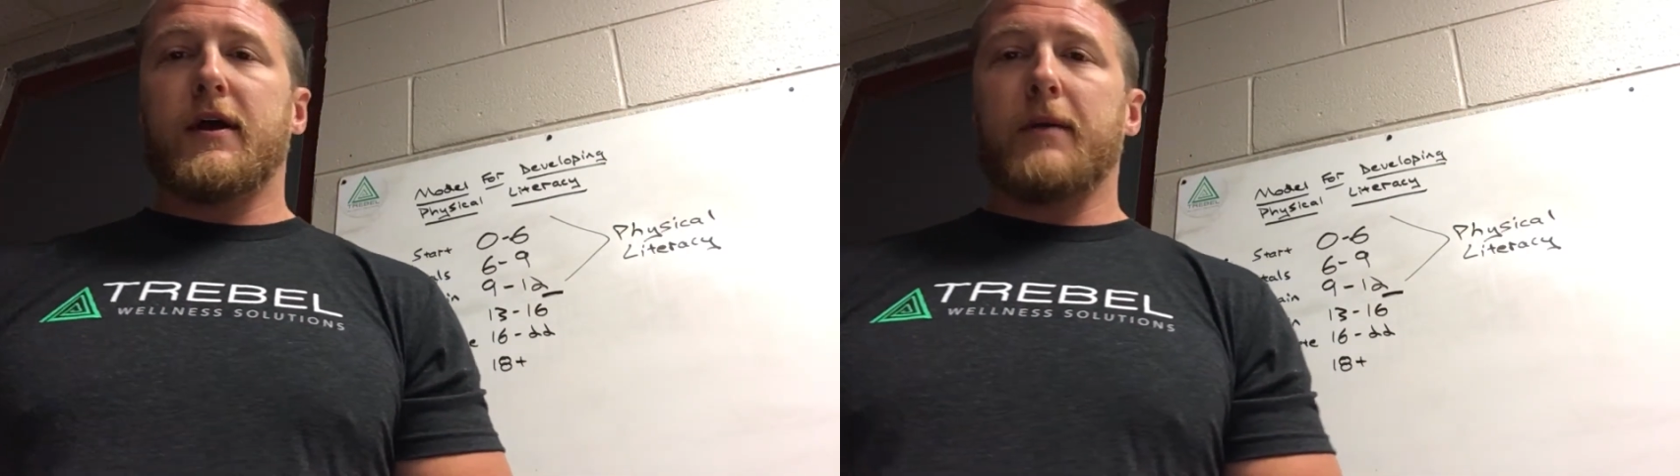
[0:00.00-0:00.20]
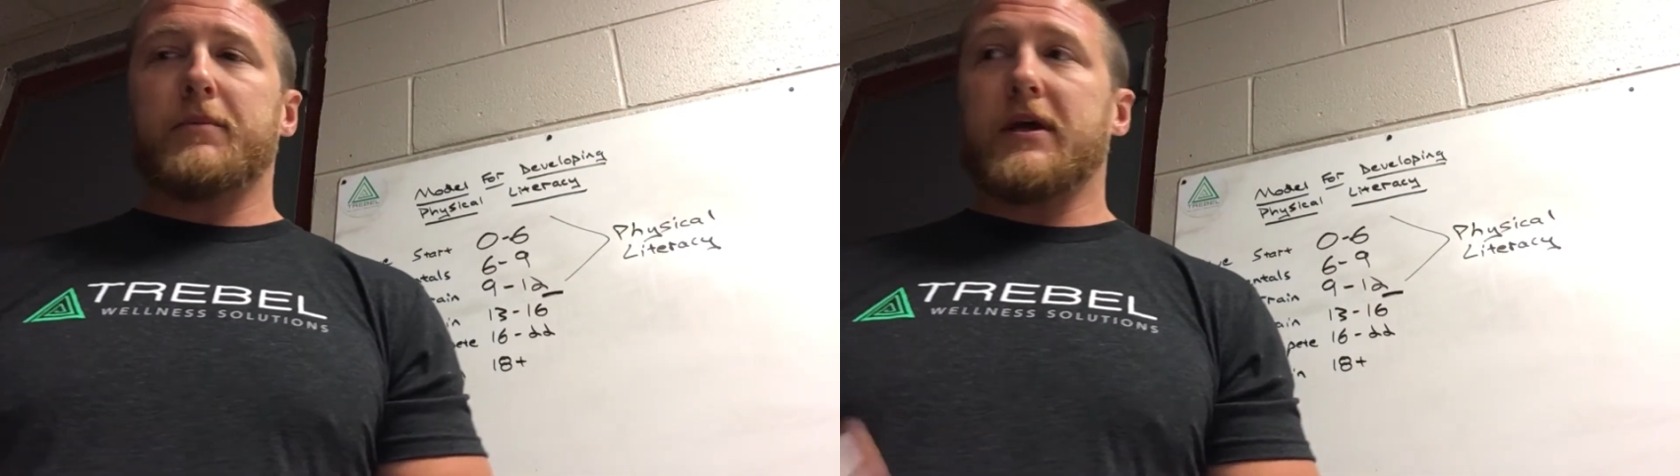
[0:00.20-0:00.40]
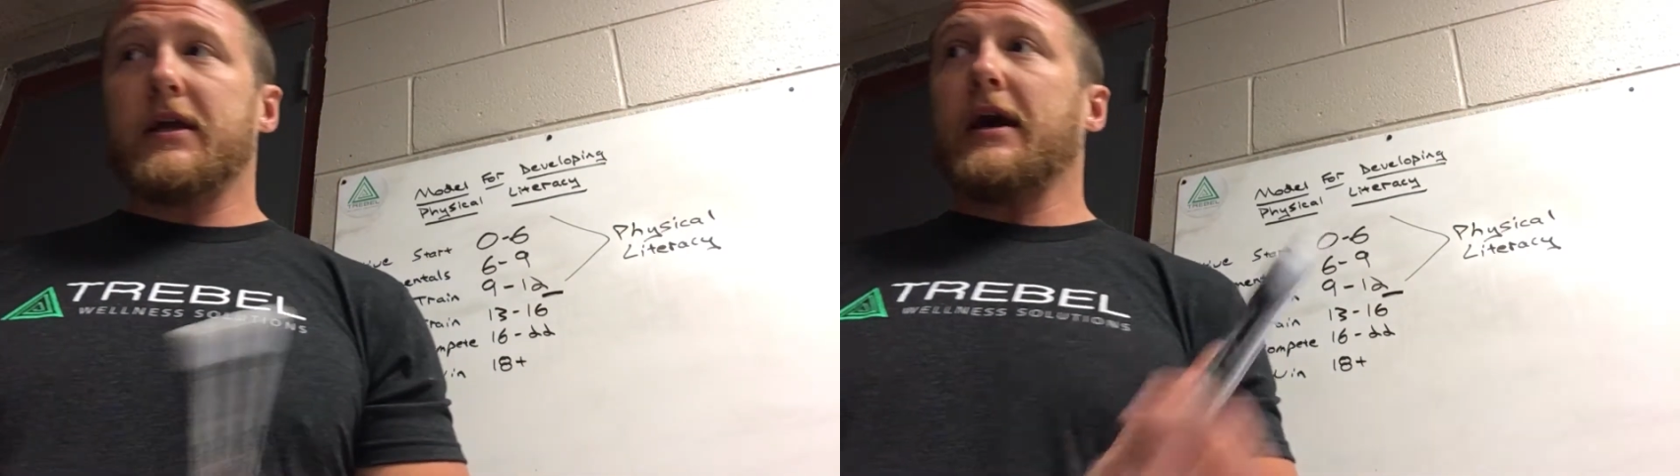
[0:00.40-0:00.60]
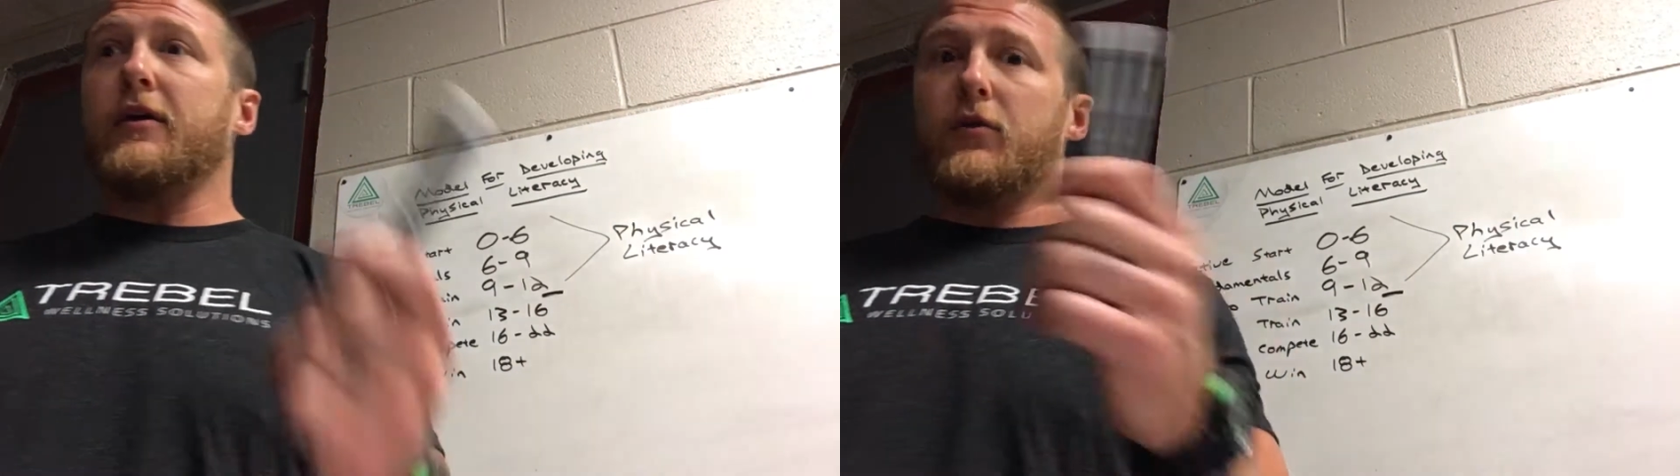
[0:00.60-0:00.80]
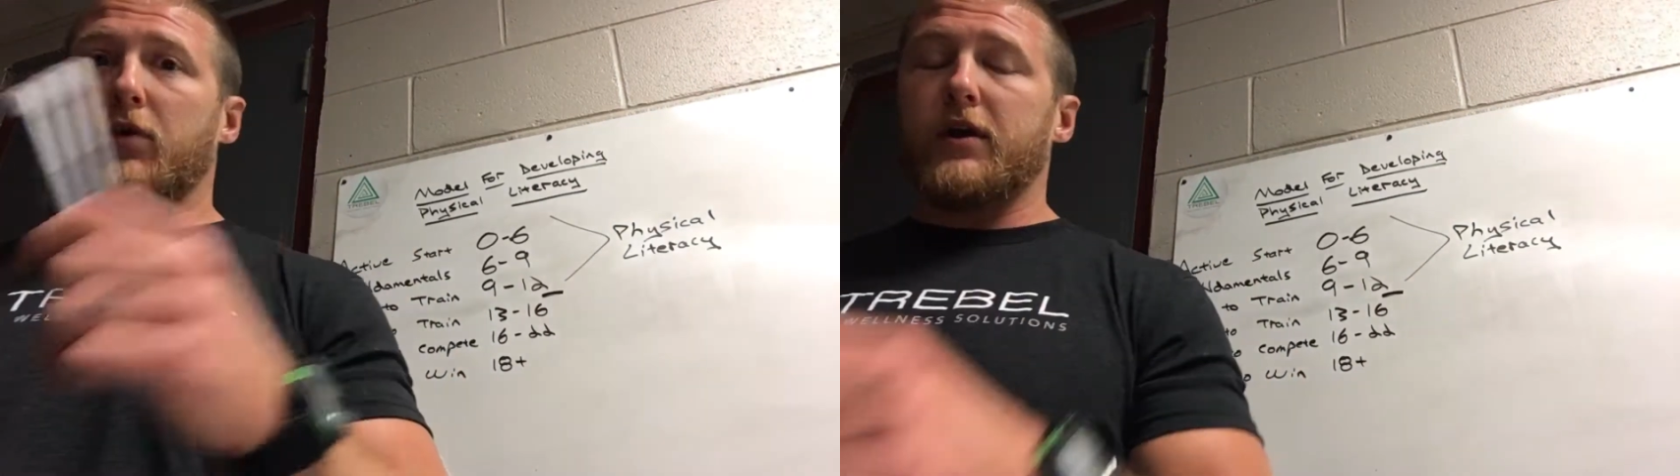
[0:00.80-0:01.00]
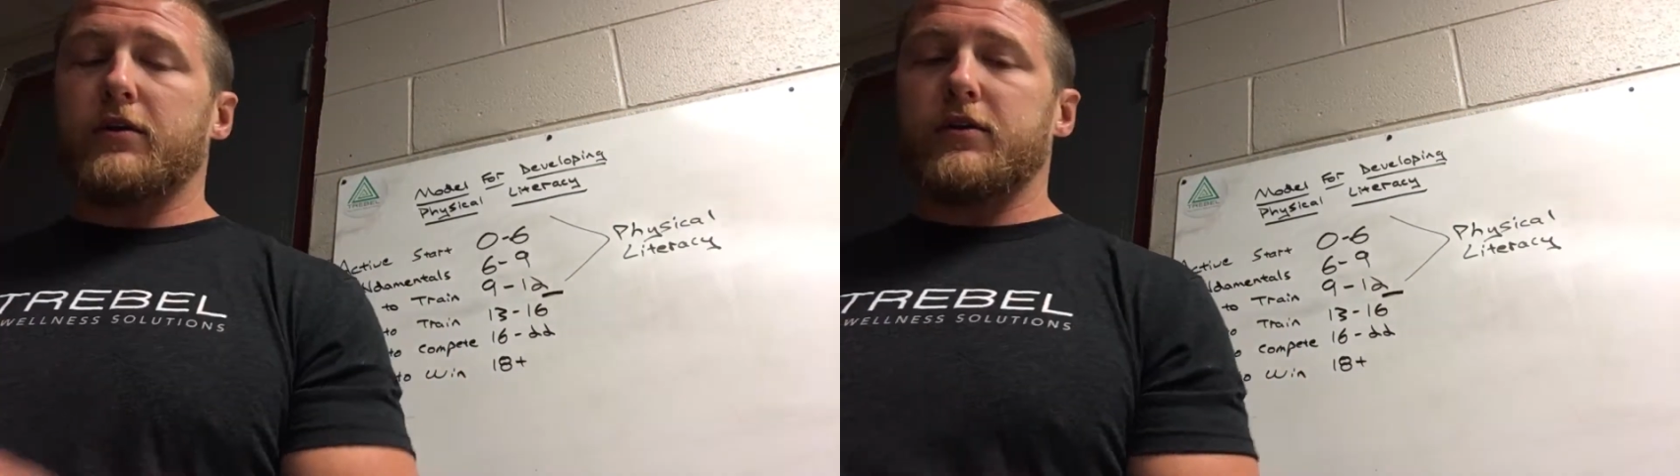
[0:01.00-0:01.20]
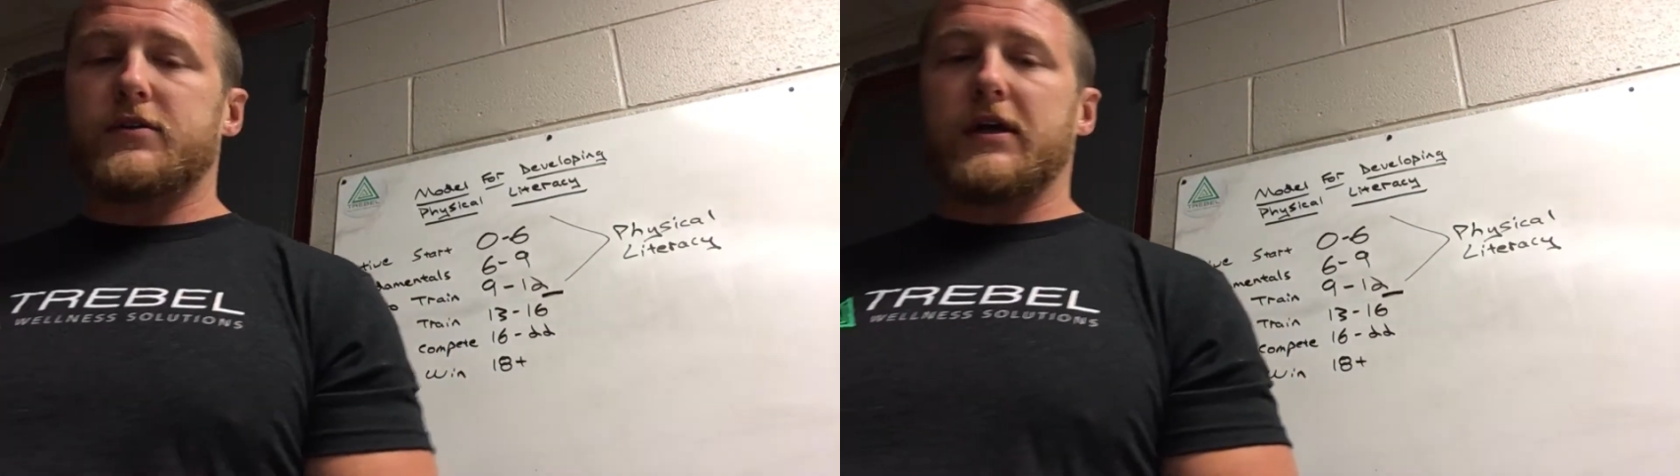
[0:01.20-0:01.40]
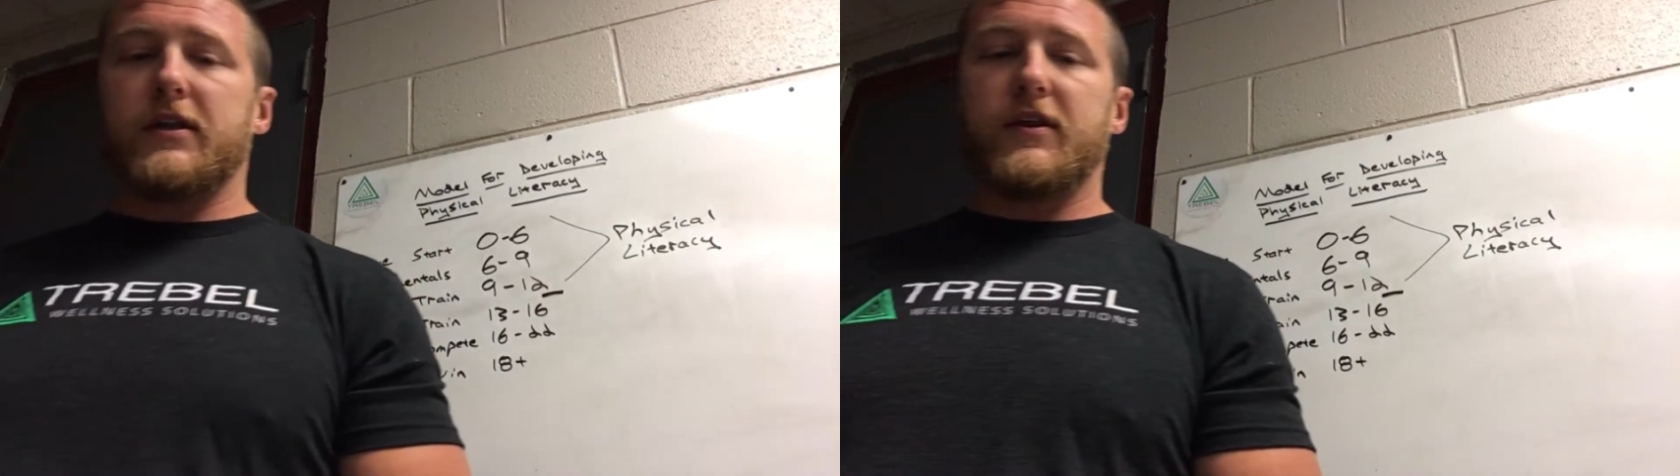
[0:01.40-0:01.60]
um, getting out of the water, all
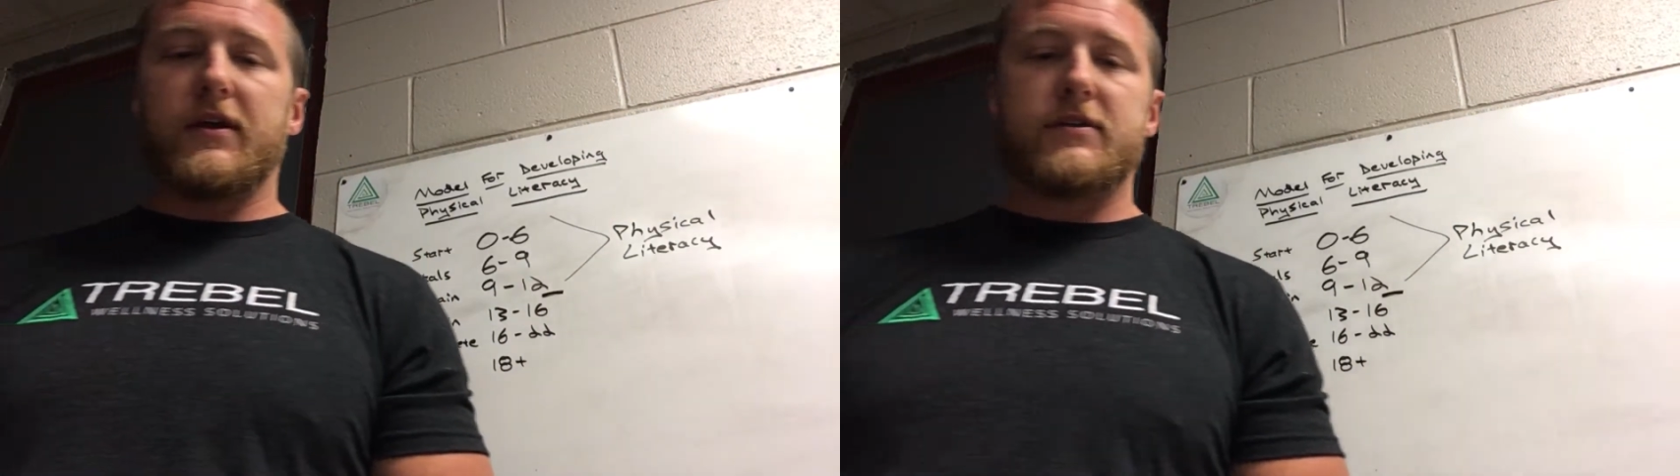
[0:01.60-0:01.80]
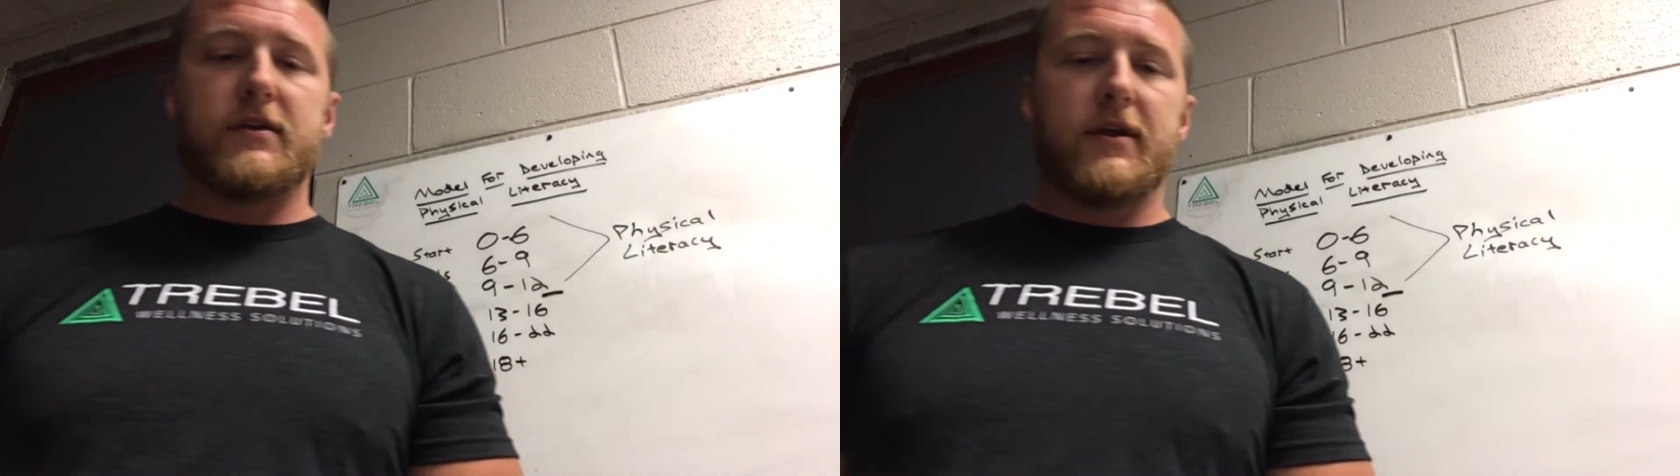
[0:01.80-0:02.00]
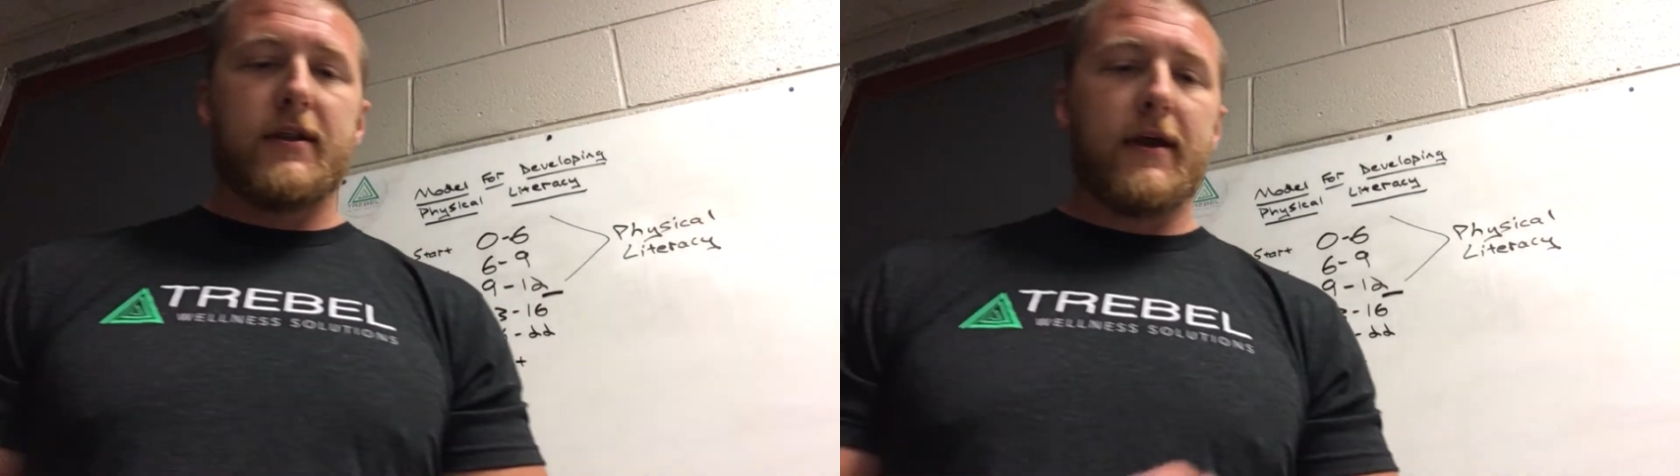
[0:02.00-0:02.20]
those kind of things.